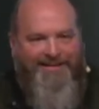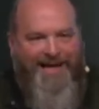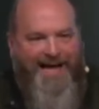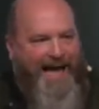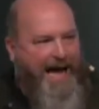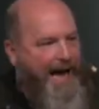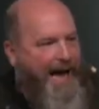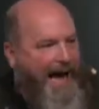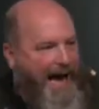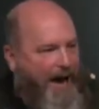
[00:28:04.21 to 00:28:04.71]

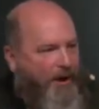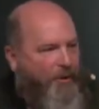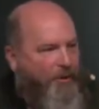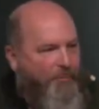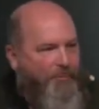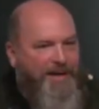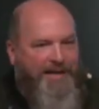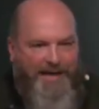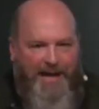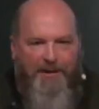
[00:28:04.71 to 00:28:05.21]
How are
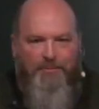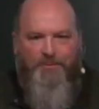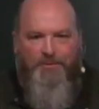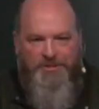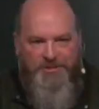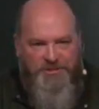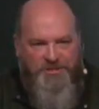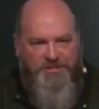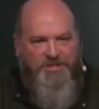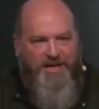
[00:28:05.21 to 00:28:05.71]
we able
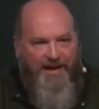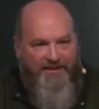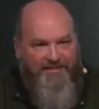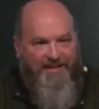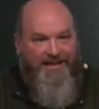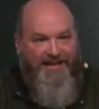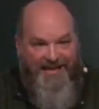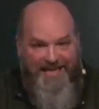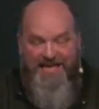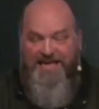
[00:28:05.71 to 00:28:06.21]
to say
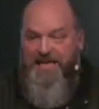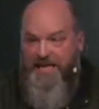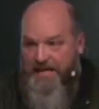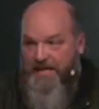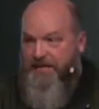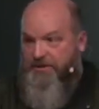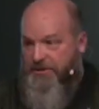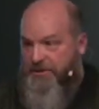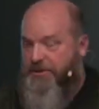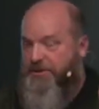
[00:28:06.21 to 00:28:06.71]
that He
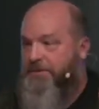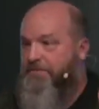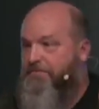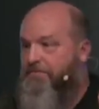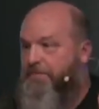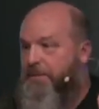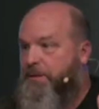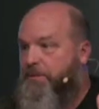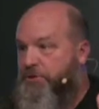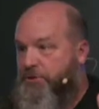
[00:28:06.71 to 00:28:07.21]
is
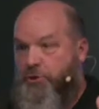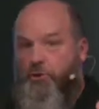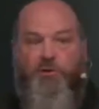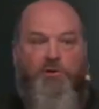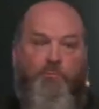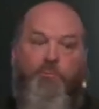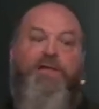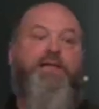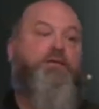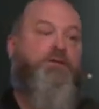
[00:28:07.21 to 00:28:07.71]
so that
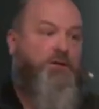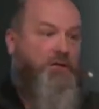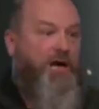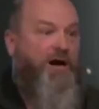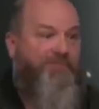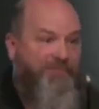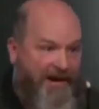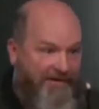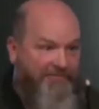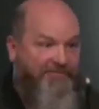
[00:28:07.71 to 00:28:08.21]
we can
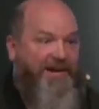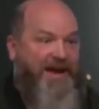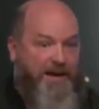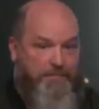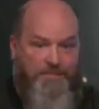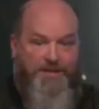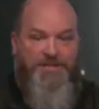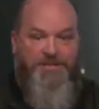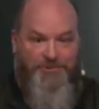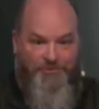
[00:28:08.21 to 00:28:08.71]
love our
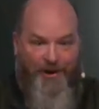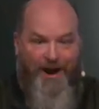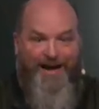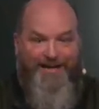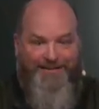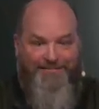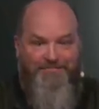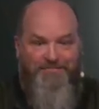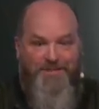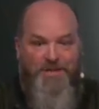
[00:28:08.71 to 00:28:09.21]
families
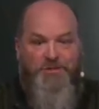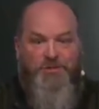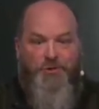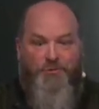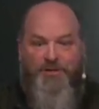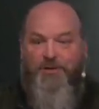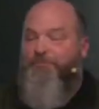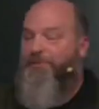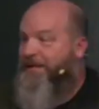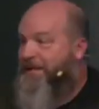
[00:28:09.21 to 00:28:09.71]
right? So
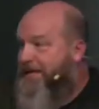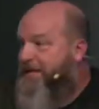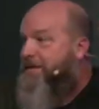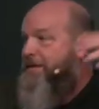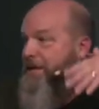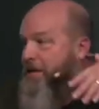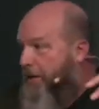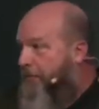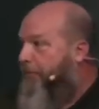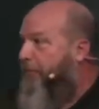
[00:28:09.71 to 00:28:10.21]
that we can
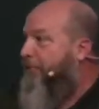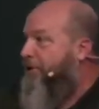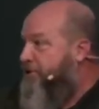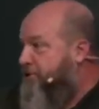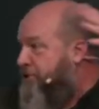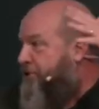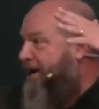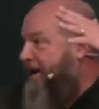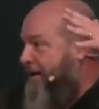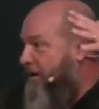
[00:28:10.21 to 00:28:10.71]

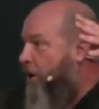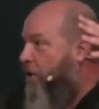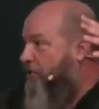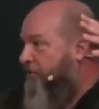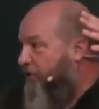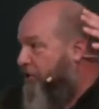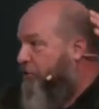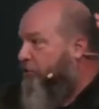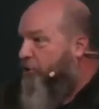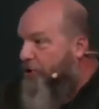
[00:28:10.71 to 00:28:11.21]
appreciate all
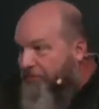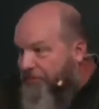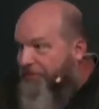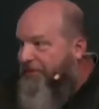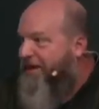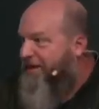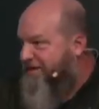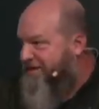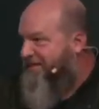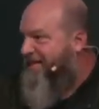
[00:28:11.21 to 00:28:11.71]
the good
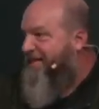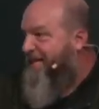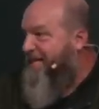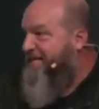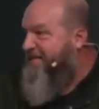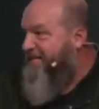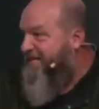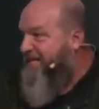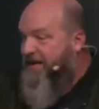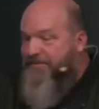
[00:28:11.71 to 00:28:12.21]
things that
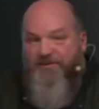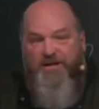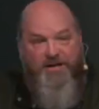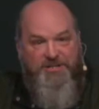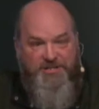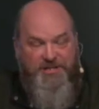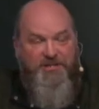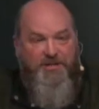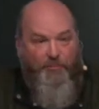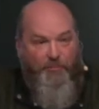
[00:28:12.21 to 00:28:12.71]
He's given
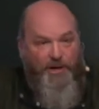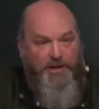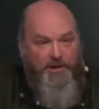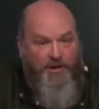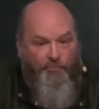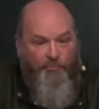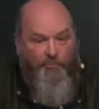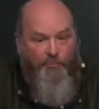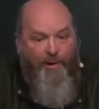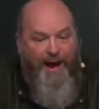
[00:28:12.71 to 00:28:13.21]
us in the
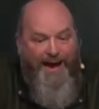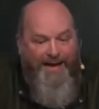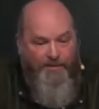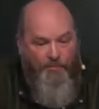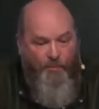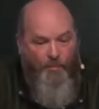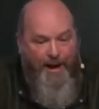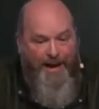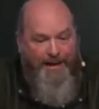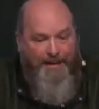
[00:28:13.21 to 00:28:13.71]

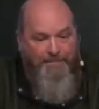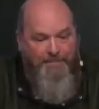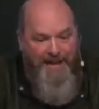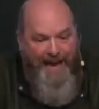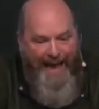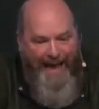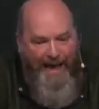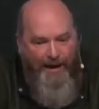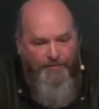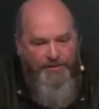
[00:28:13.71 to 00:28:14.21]
right way.
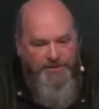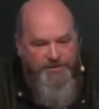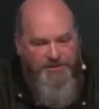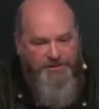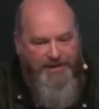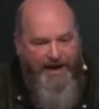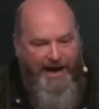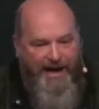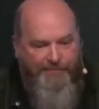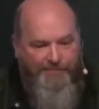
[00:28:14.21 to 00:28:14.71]
How does
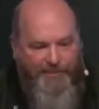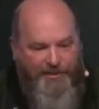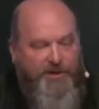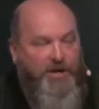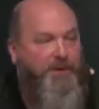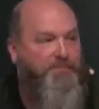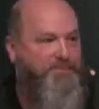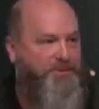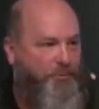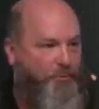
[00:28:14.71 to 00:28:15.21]
God
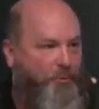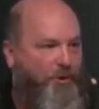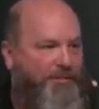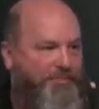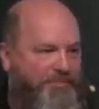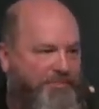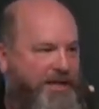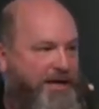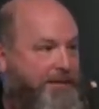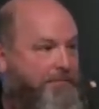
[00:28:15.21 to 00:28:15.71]
become the one
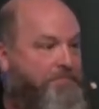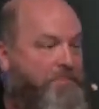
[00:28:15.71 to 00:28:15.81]
thing?